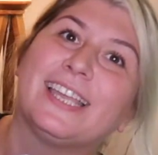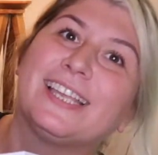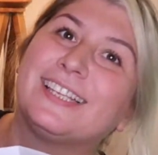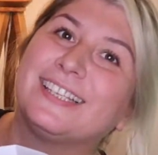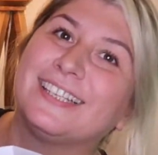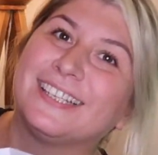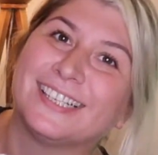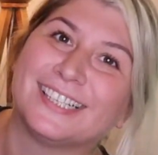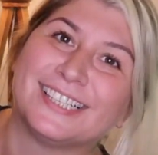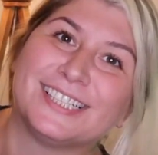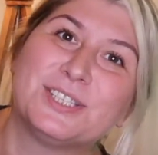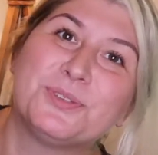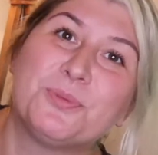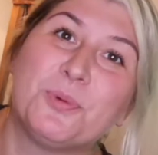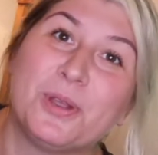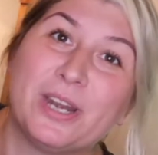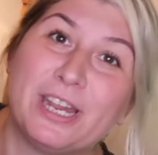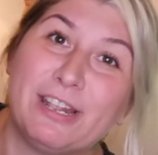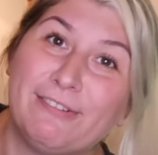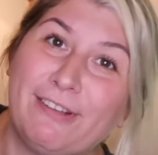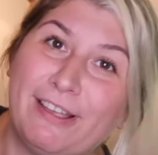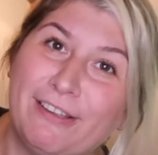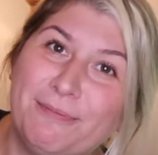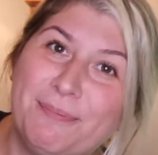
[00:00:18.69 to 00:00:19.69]
like
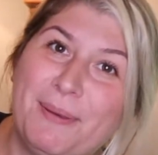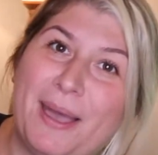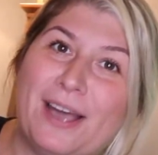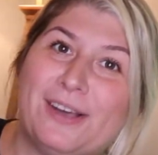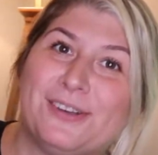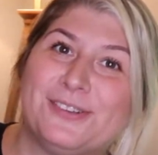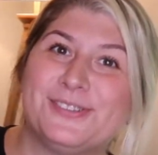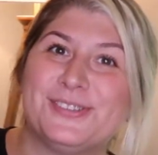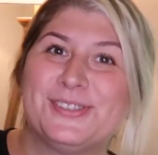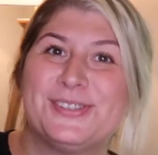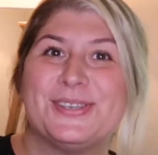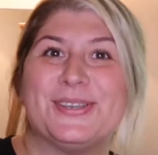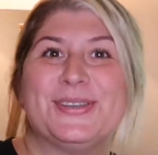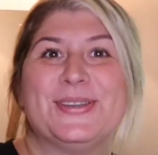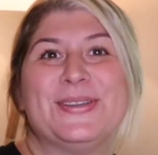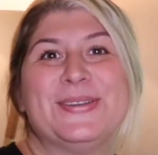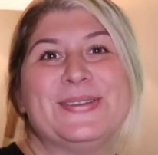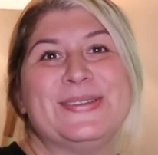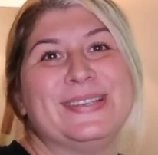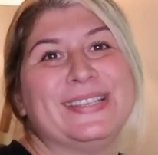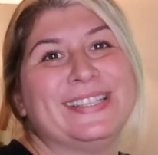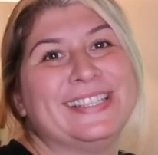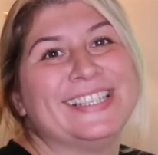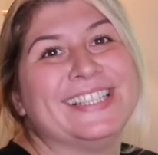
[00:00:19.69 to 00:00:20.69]
25 pounds
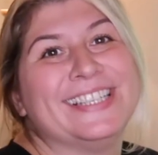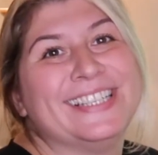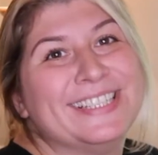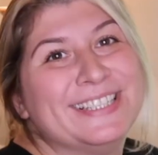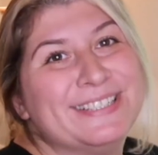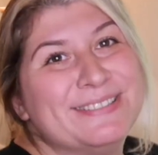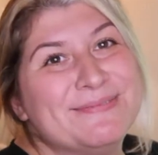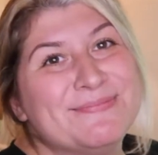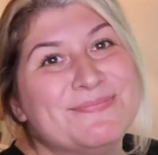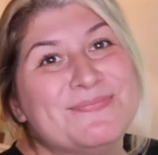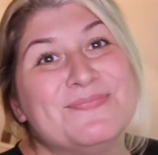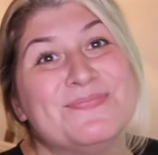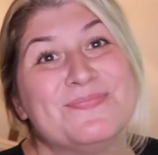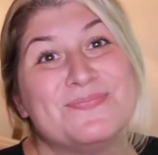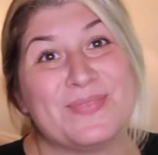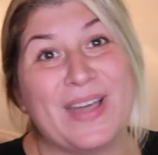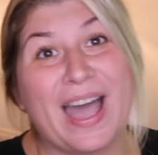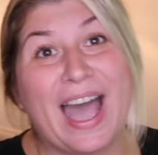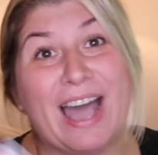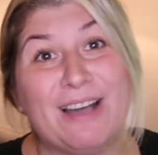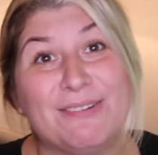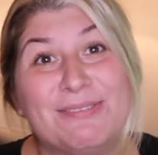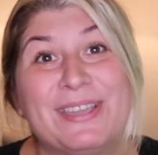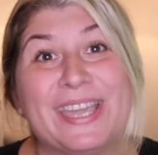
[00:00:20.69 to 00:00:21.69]

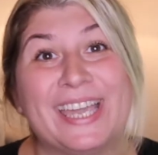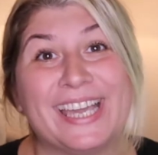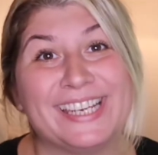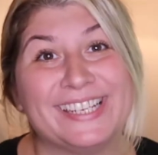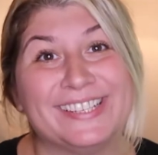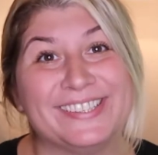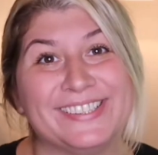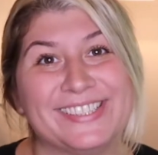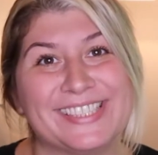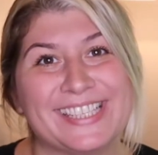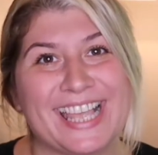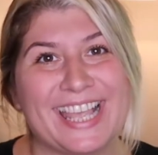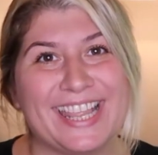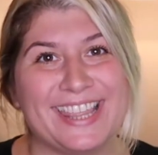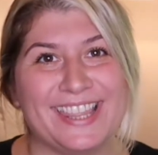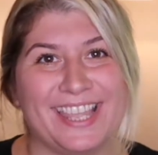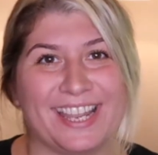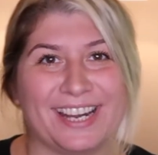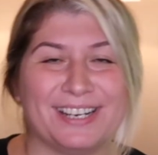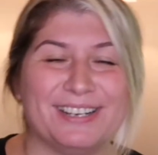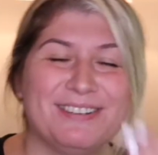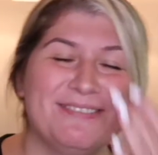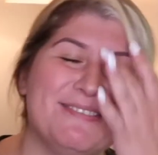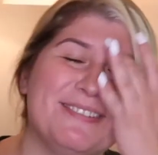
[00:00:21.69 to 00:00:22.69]
of candles in
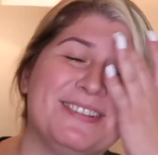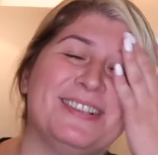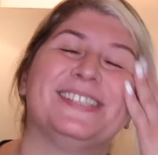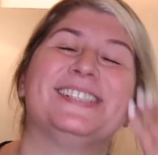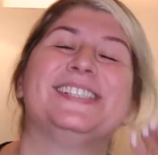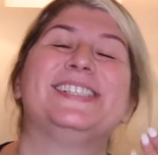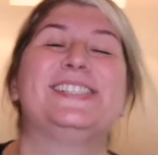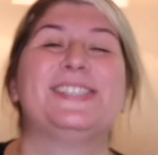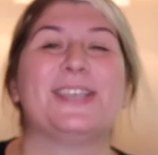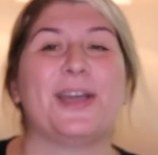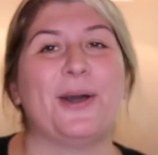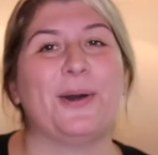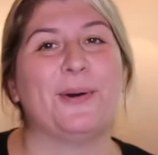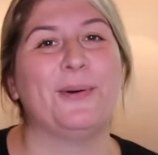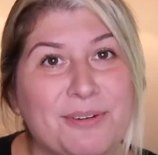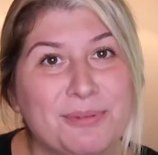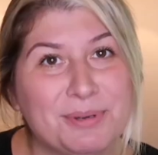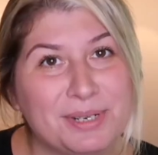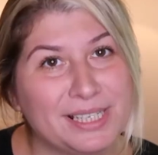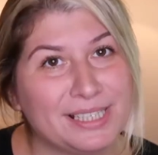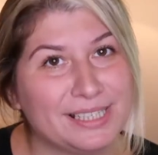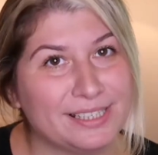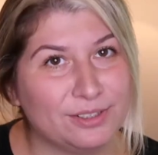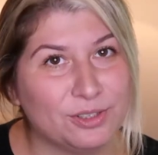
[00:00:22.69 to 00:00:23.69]
there. So I
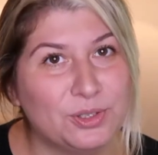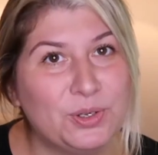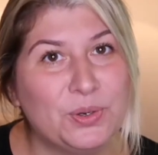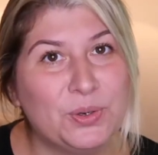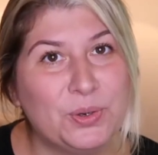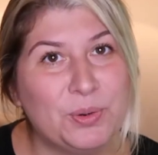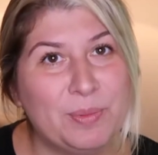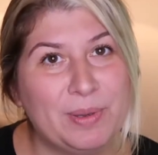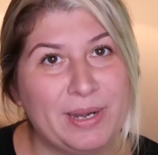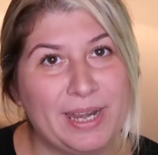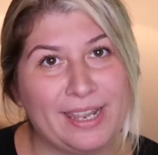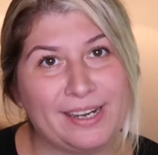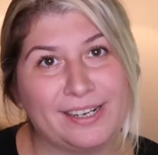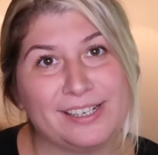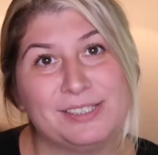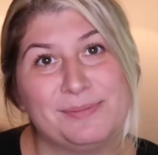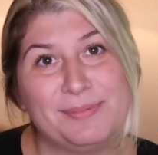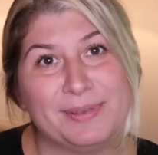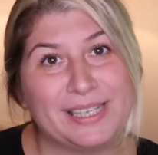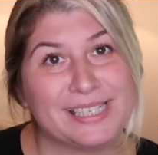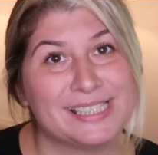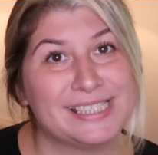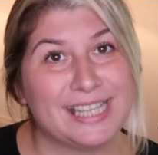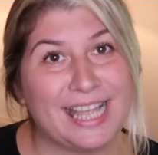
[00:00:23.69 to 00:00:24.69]
went a little cuckoo bananas
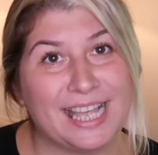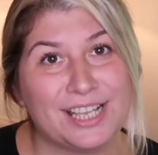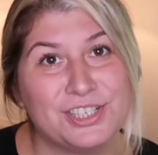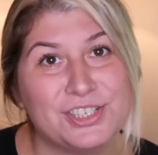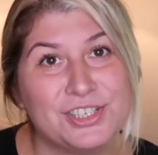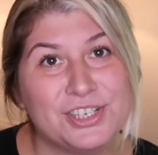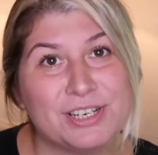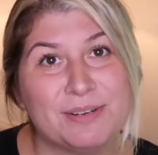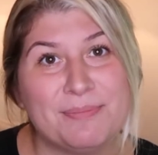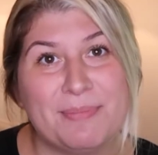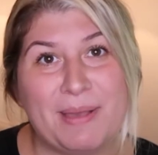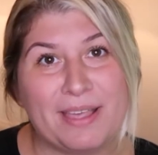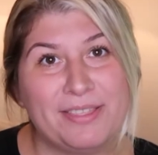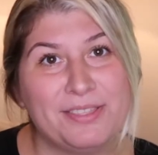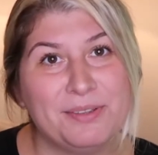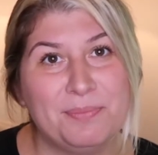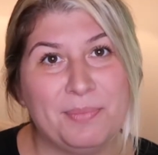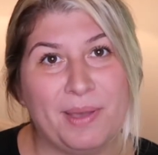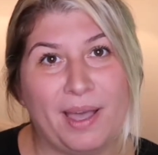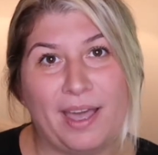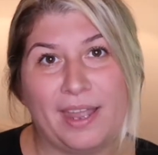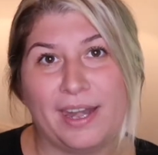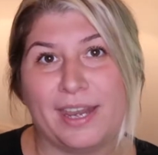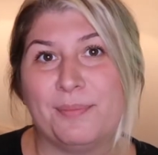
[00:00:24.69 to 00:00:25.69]
because last year Bath &
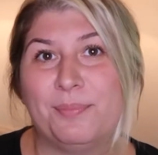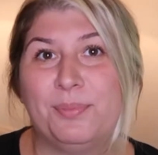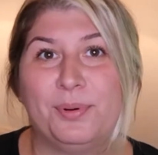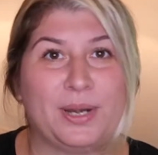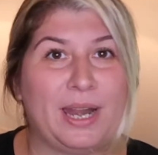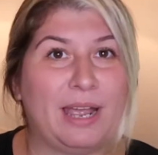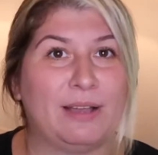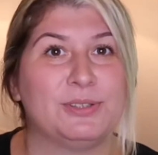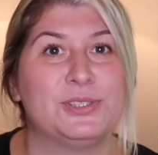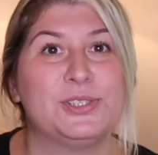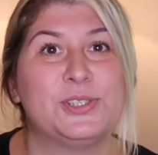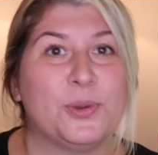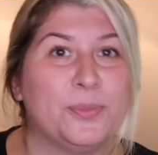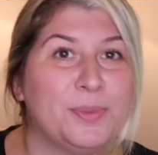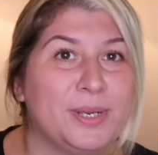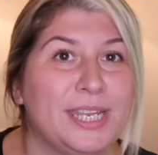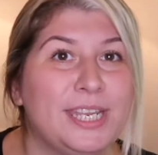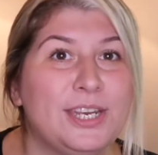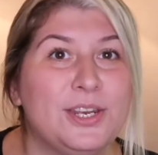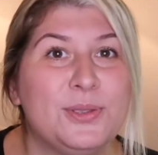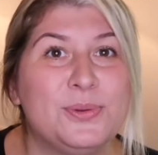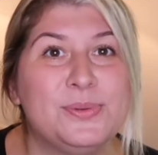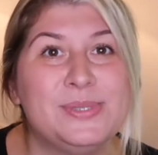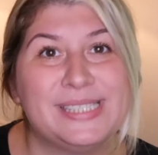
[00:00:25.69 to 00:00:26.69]
Body put out so
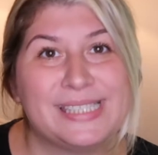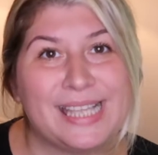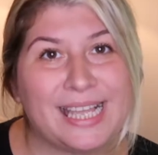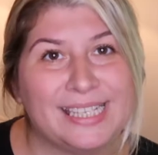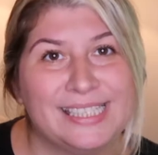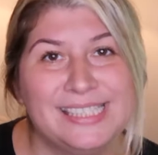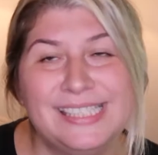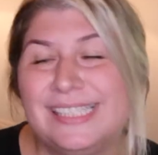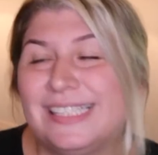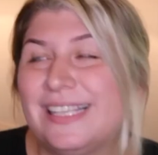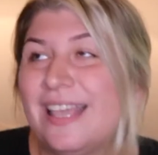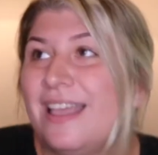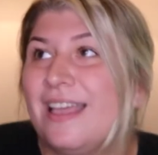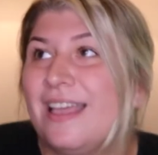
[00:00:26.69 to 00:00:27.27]
many new scents